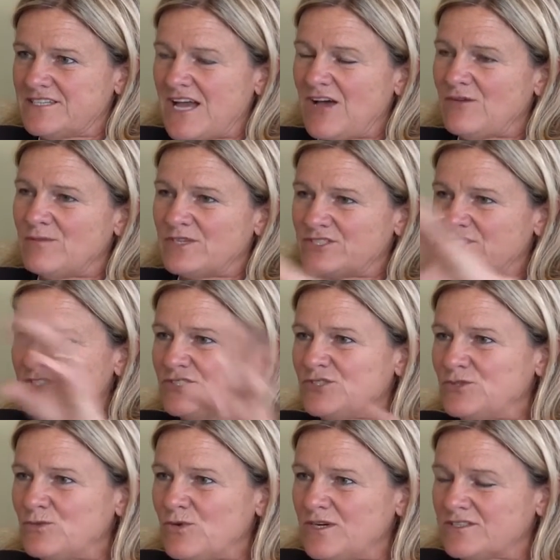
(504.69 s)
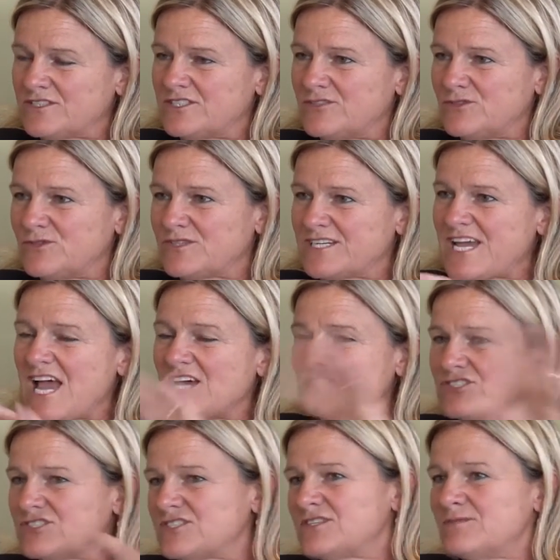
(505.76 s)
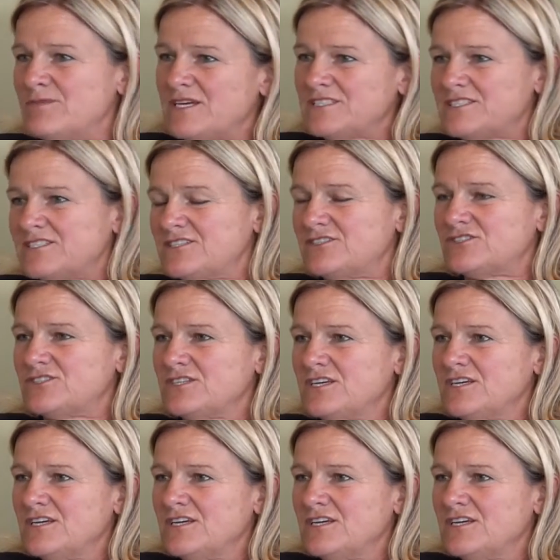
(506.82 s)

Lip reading: How much do you want to cash the message